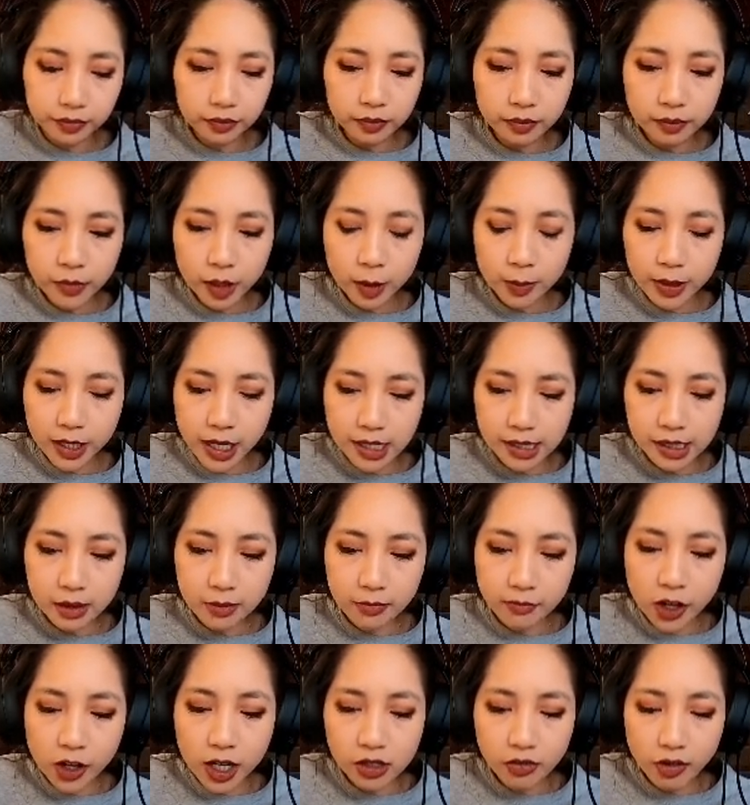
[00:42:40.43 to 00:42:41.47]
Potassium
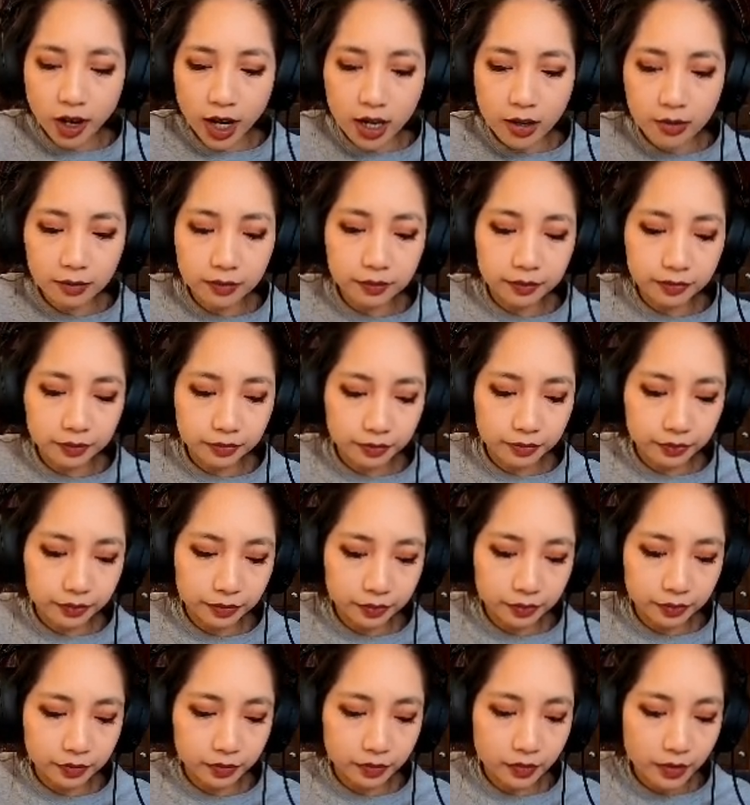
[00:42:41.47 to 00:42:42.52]
phosphate.
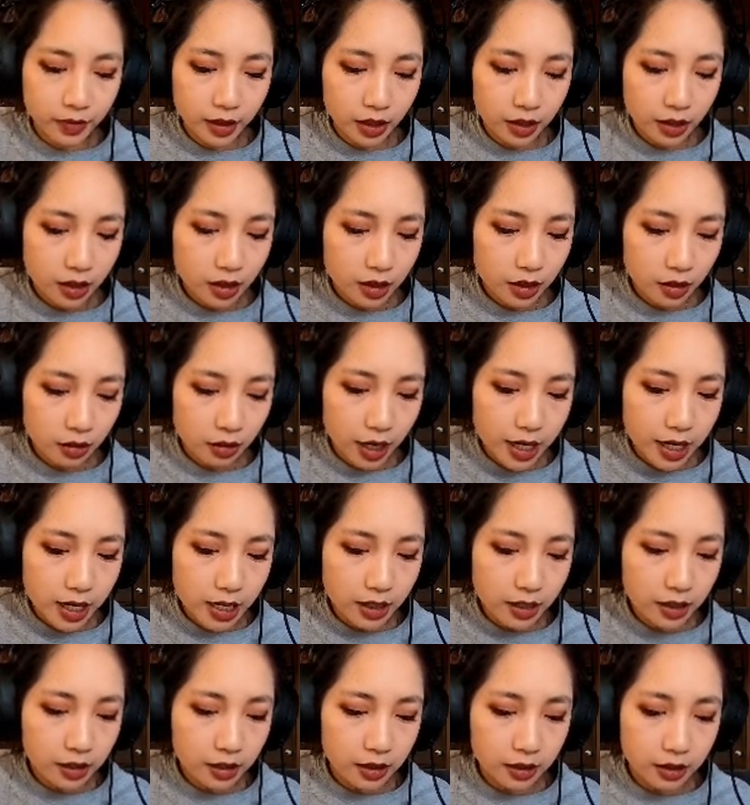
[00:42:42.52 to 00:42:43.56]
All right.
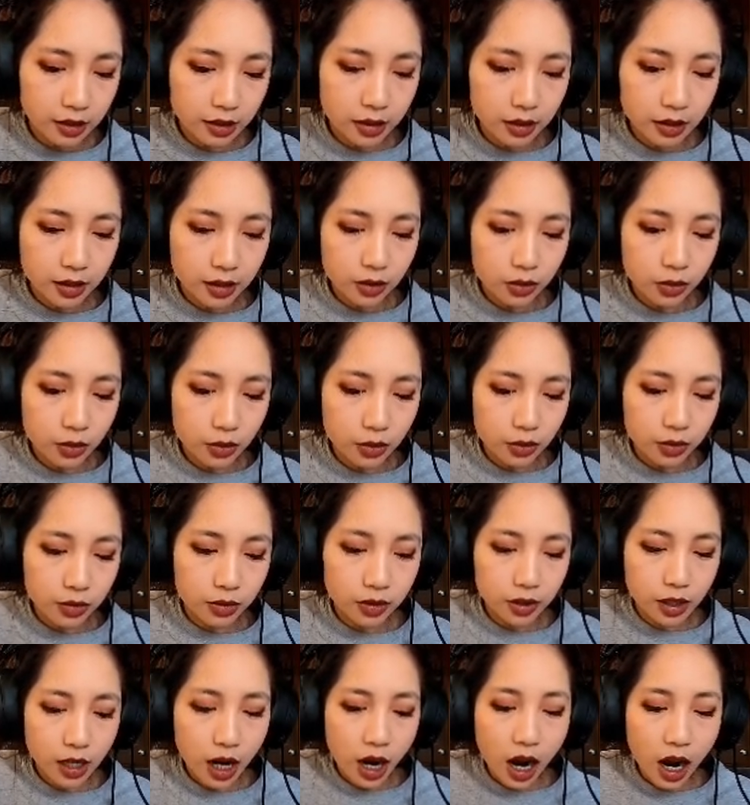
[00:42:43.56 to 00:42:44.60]
Ooh,
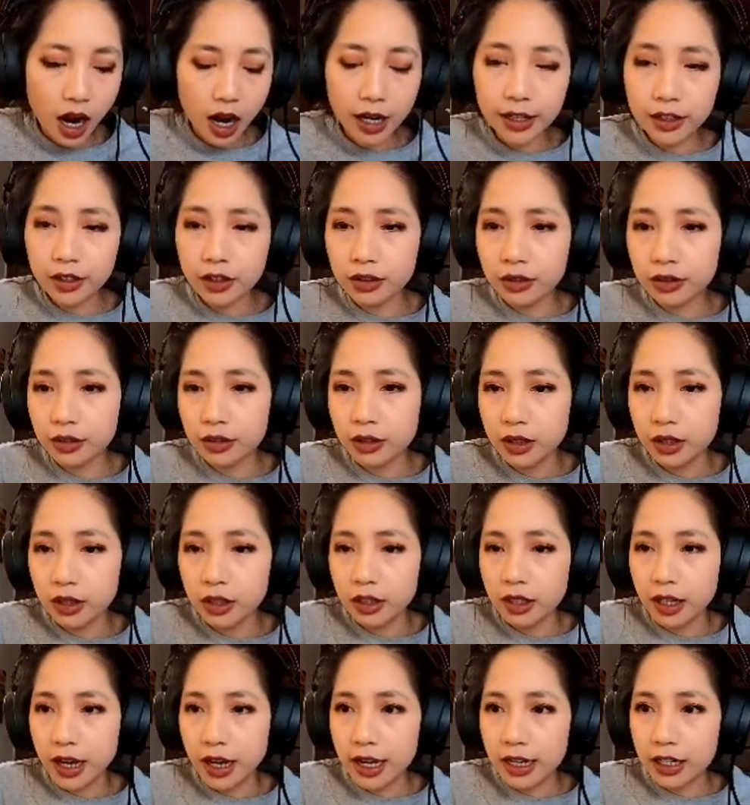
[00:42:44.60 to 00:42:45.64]
iron
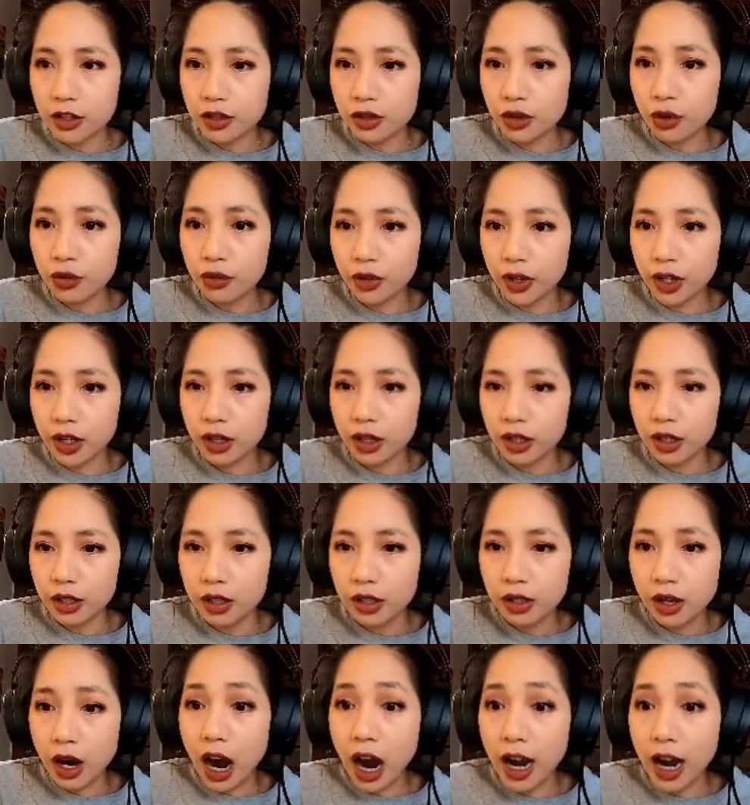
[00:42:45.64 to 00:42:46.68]
and a sulfur.
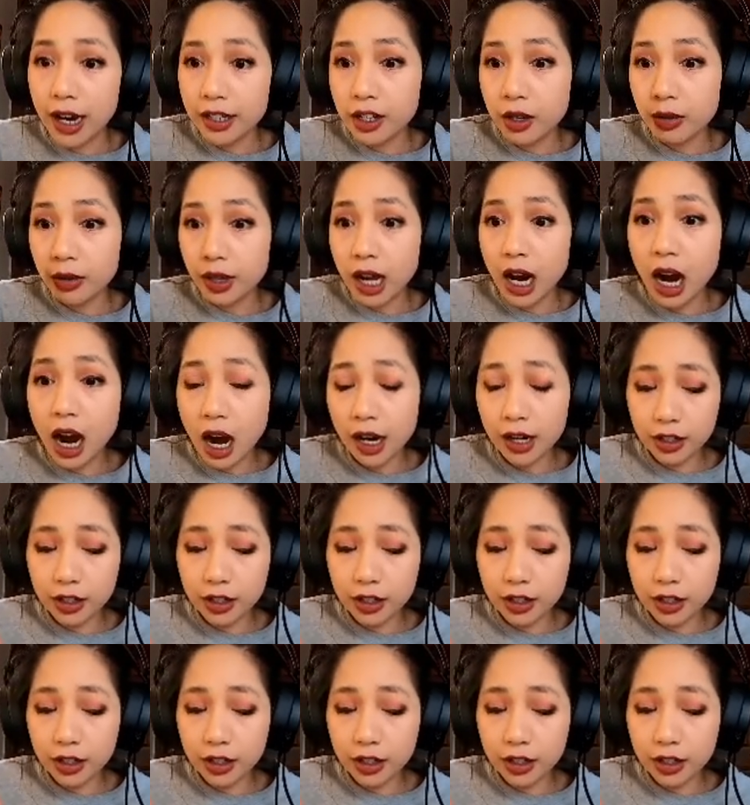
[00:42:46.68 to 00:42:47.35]
I know that iron